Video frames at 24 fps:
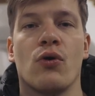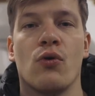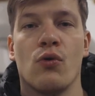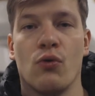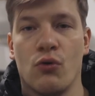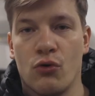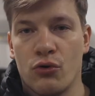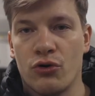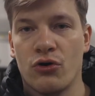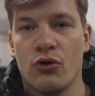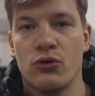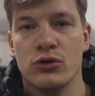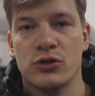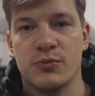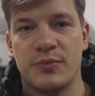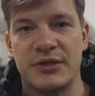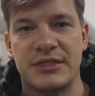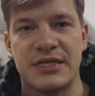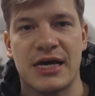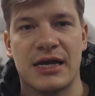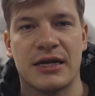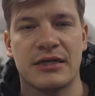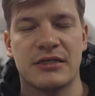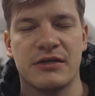or
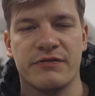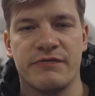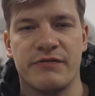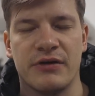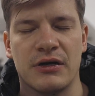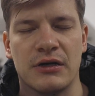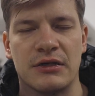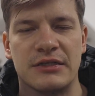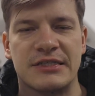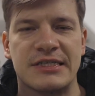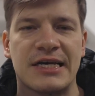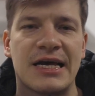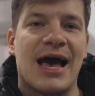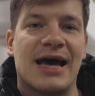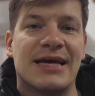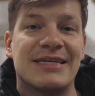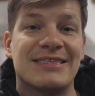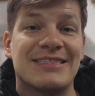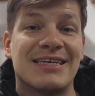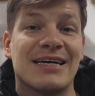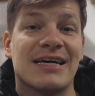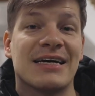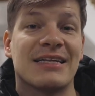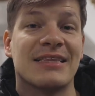hospitality fields,
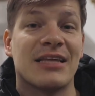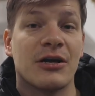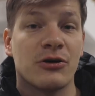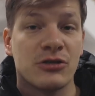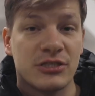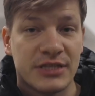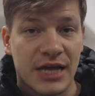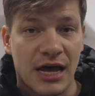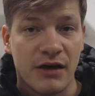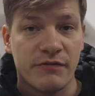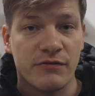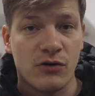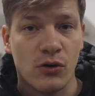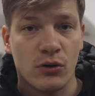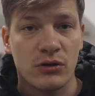and uh, their staff